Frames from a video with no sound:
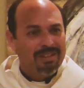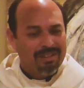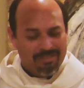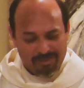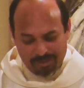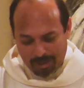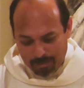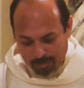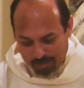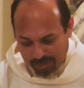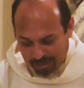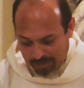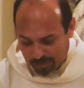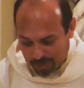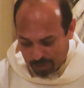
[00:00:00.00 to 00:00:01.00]
Some
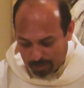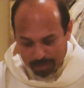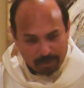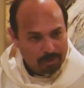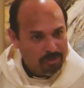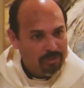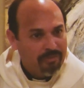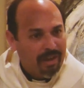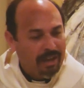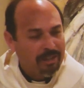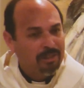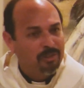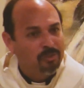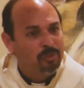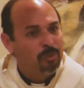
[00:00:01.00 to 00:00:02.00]
interpreters of
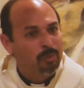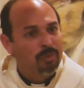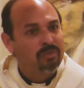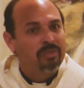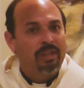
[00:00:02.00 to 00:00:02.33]
Vatican II would